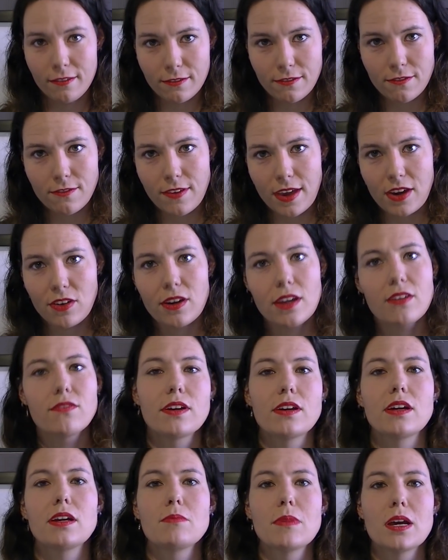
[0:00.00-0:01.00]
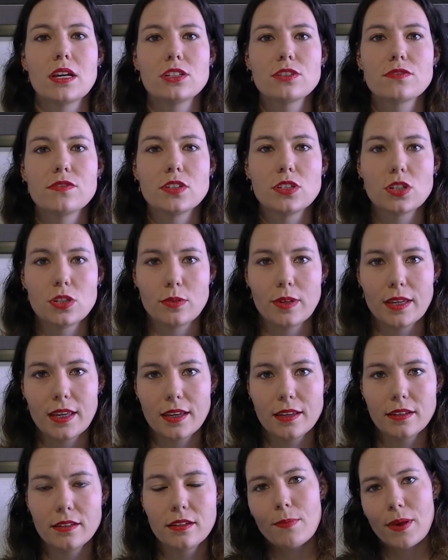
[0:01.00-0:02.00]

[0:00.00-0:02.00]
very, very much for doing it.